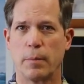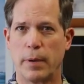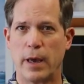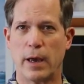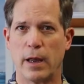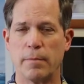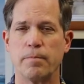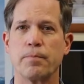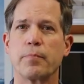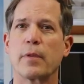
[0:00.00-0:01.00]
pin,
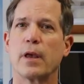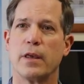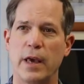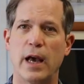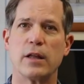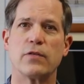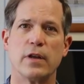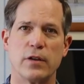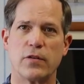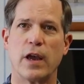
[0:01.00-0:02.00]
yes,
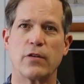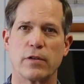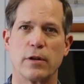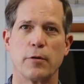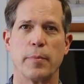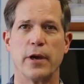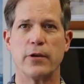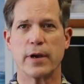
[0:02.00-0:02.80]
it takes a little bit.